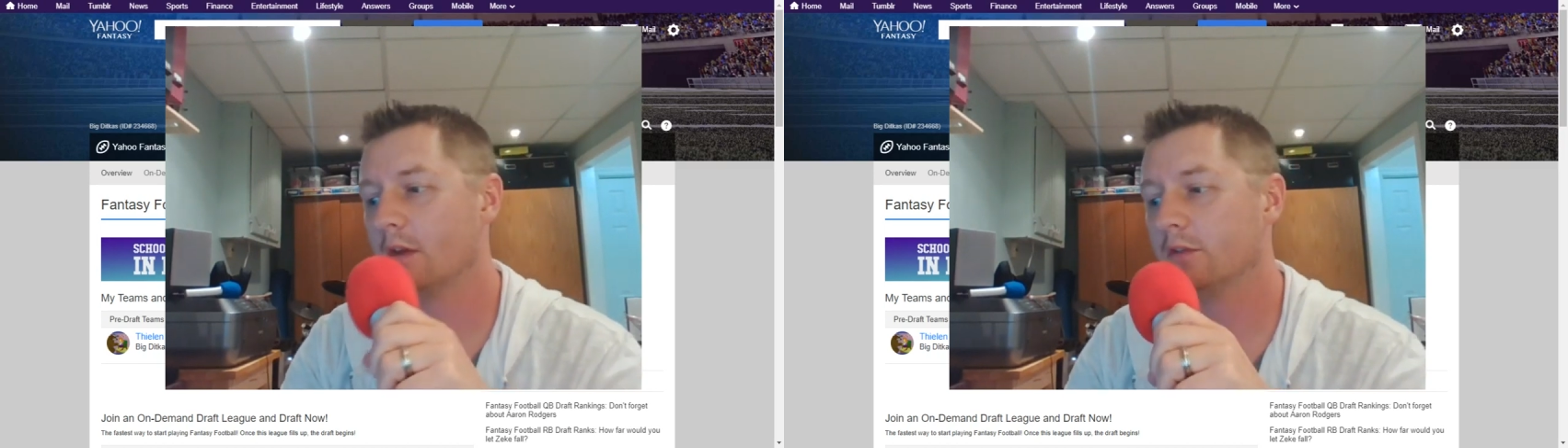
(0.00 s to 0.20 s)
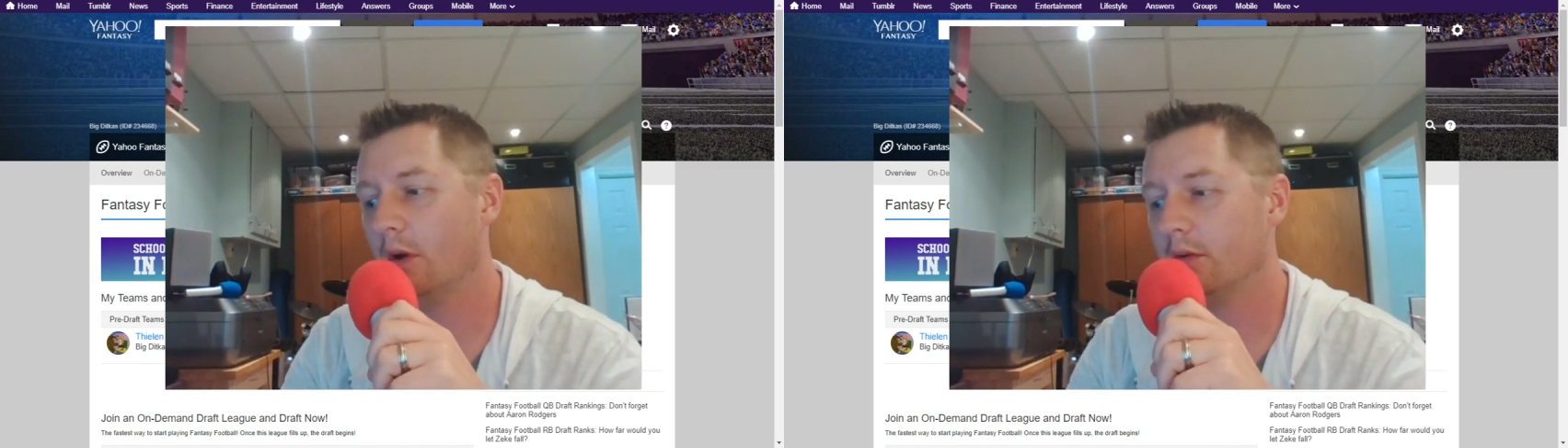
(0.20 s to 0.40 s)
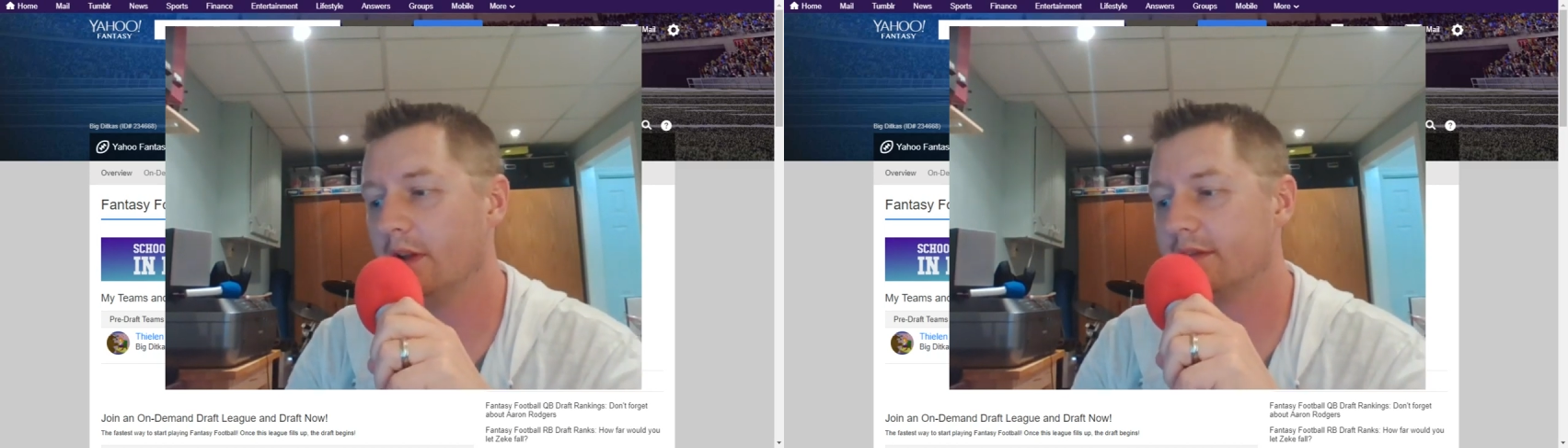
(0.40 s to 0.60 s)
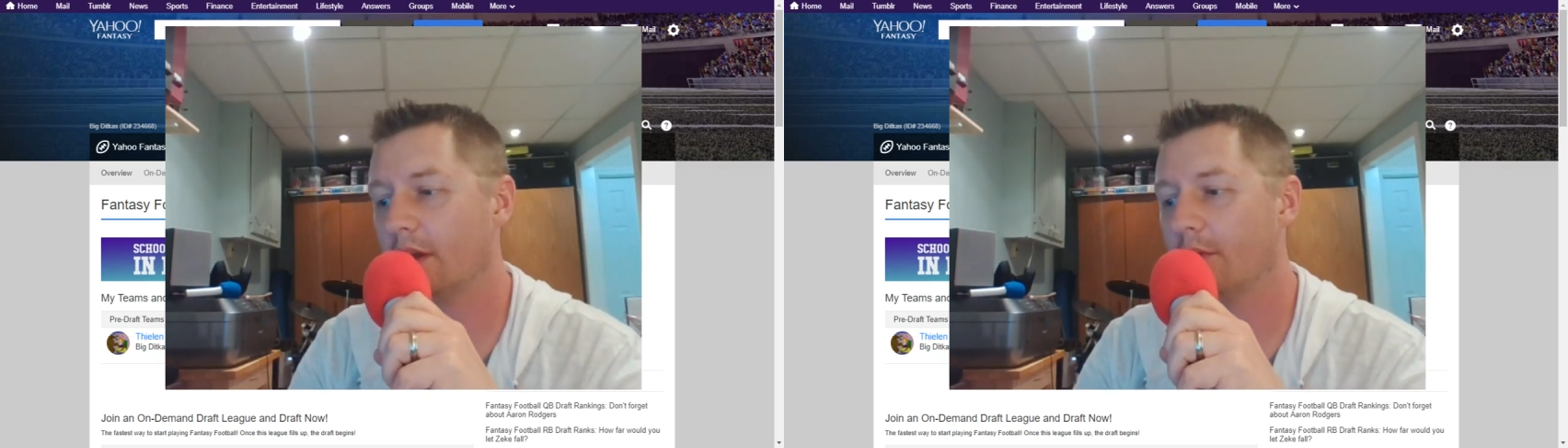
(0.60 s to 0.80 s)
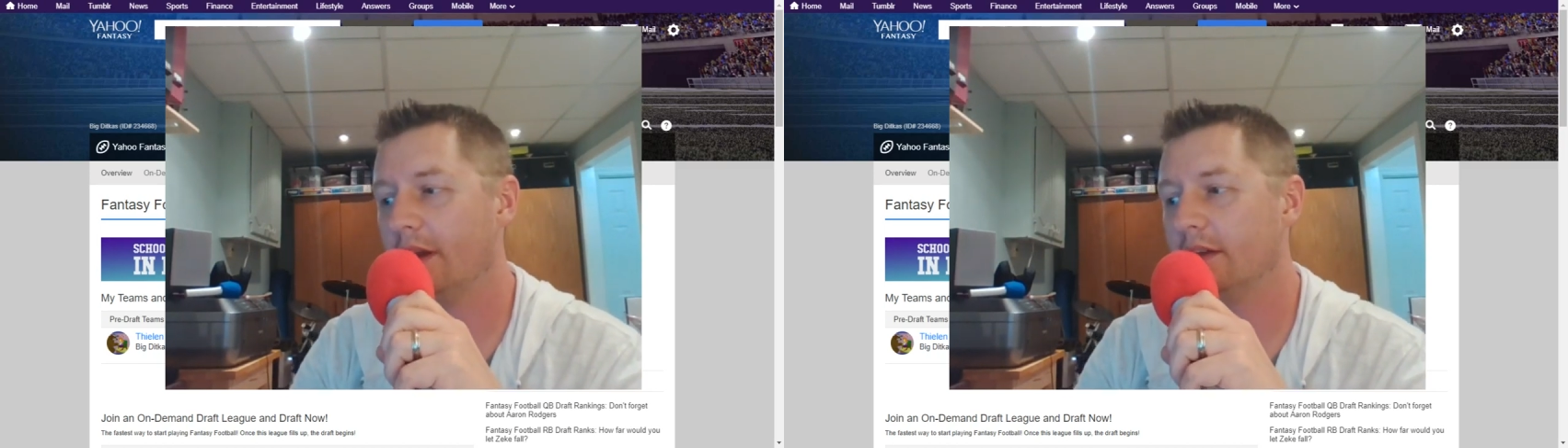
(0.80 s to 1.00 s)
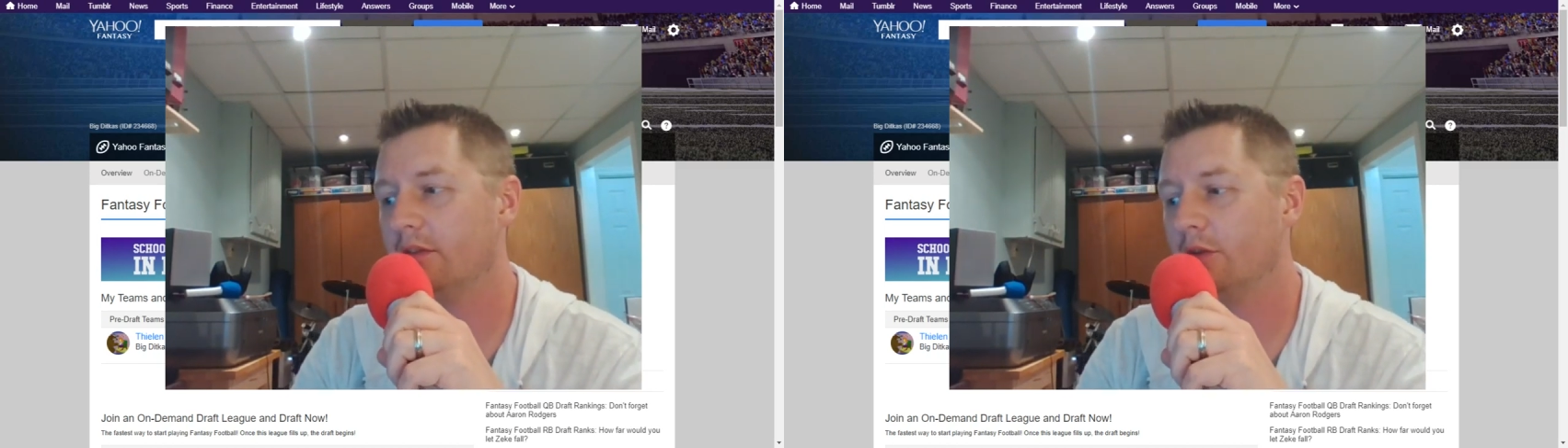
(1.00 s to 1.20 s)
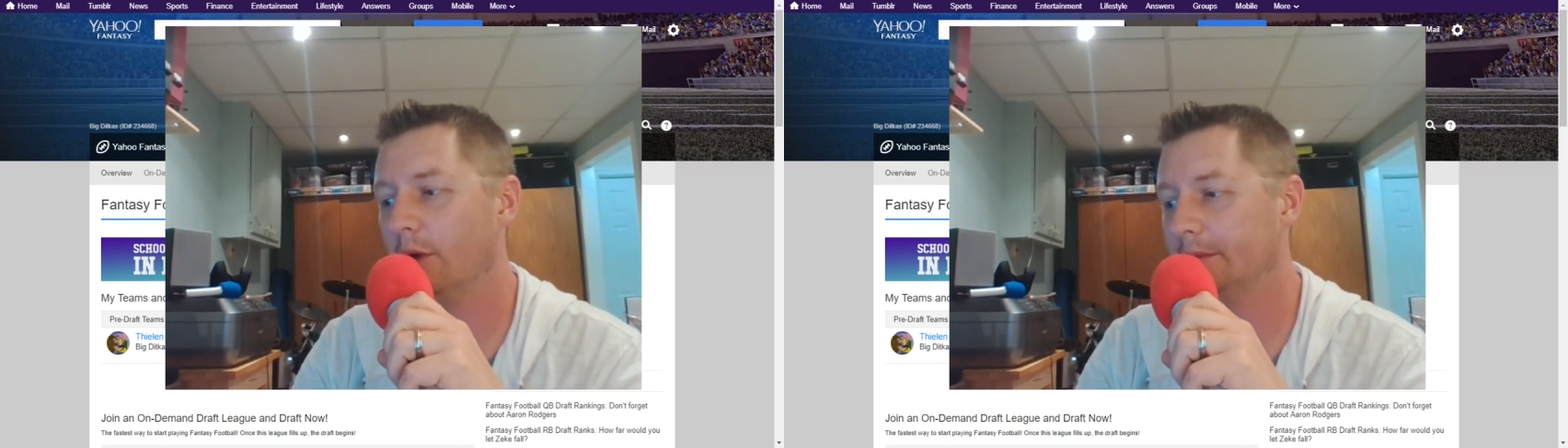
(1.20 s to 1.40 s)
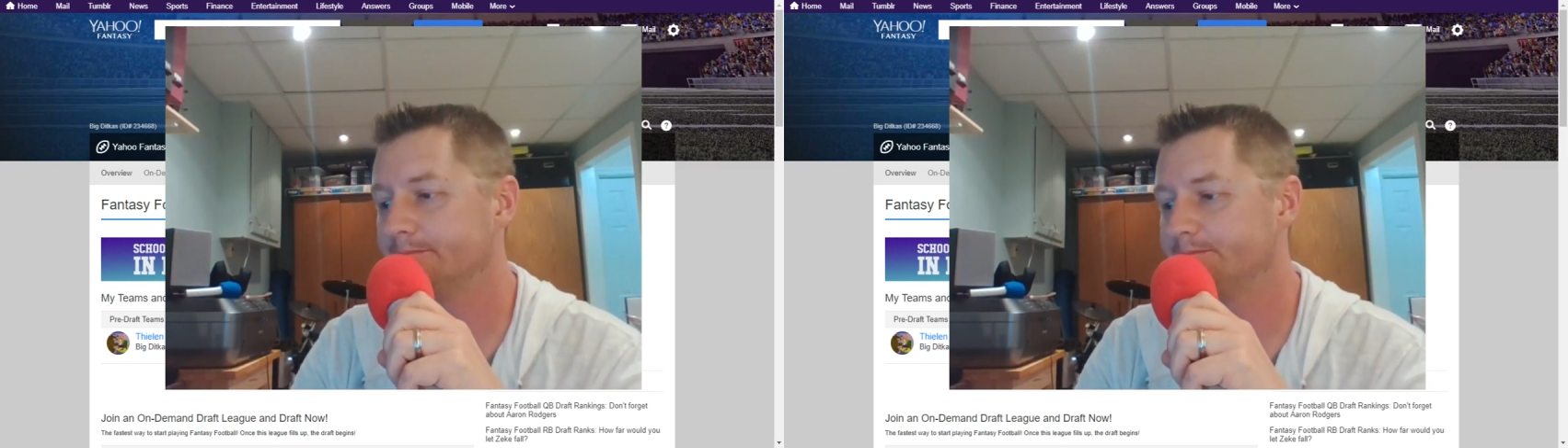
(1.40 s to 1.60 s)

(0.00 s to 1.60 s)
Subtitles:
So let's get right into it.